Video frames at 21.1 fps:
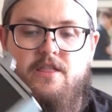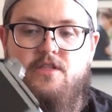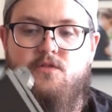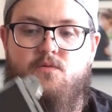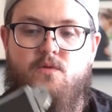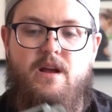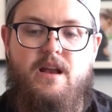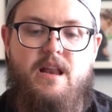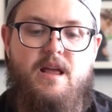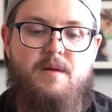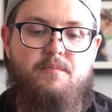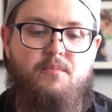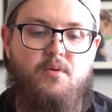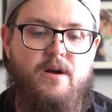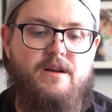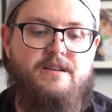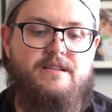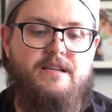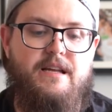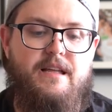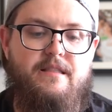3D
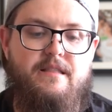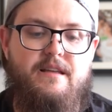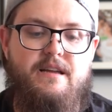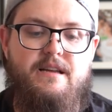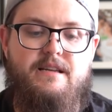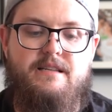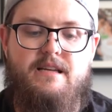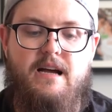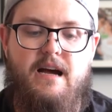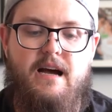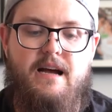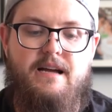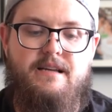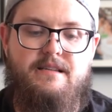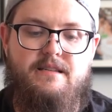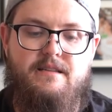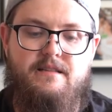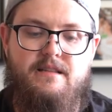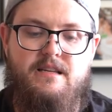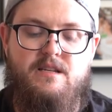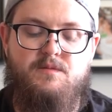printing these
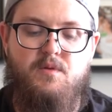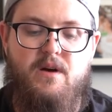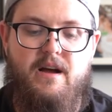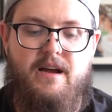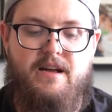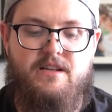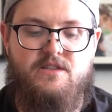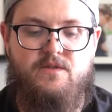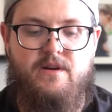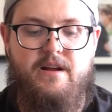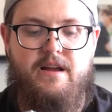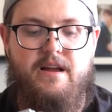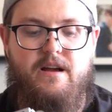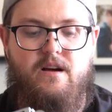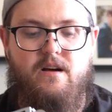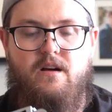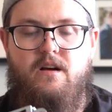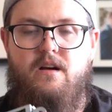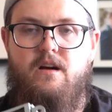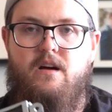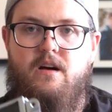guys, these brackets right
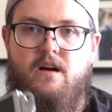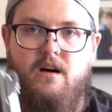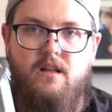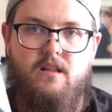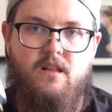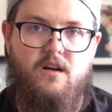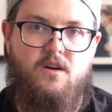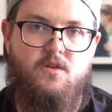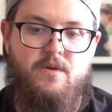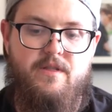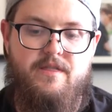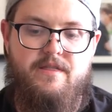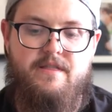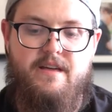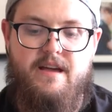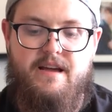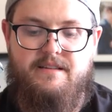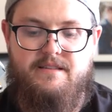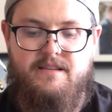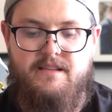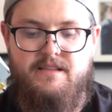here, along with
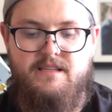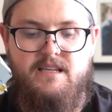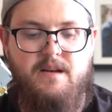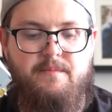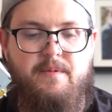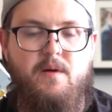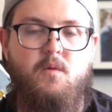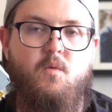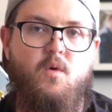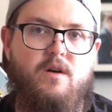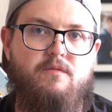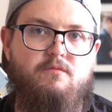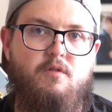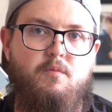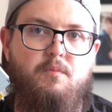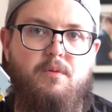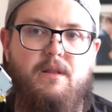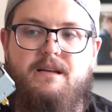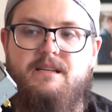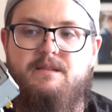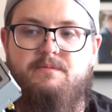this. It's going to be one
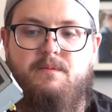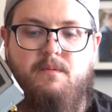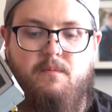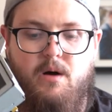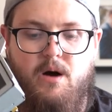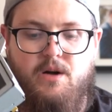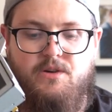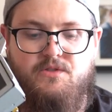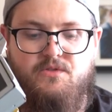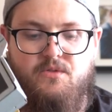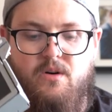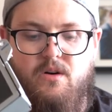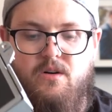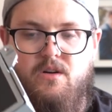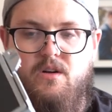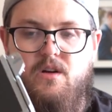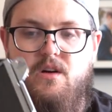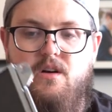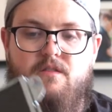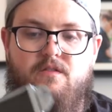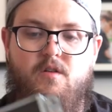replacement
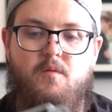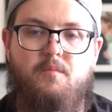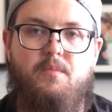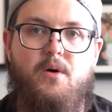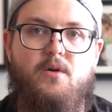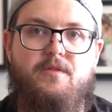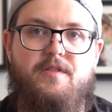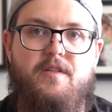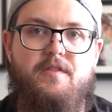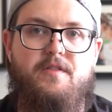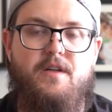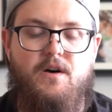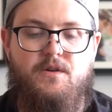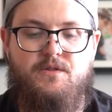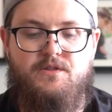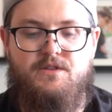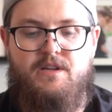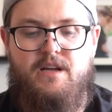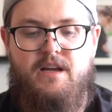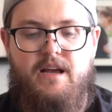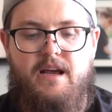module for both of
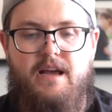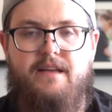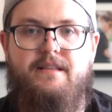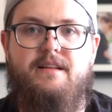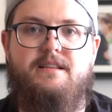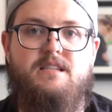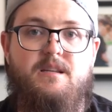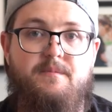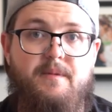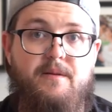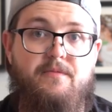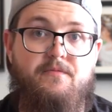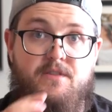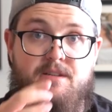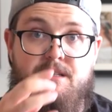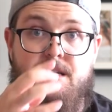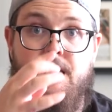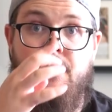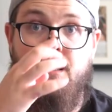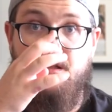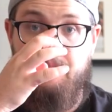those, and that's going to be for
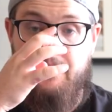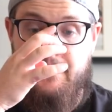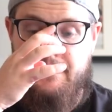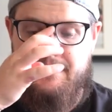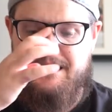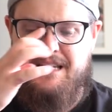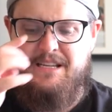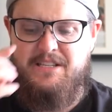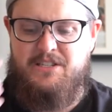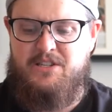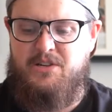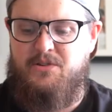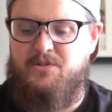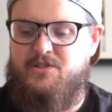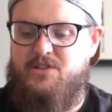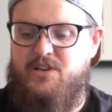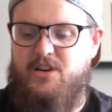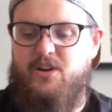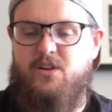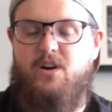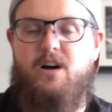sale on my site soon,
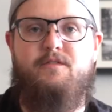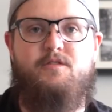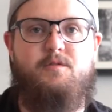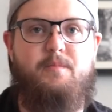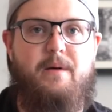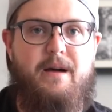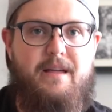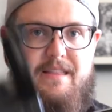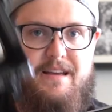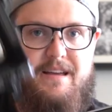so you don't have to buy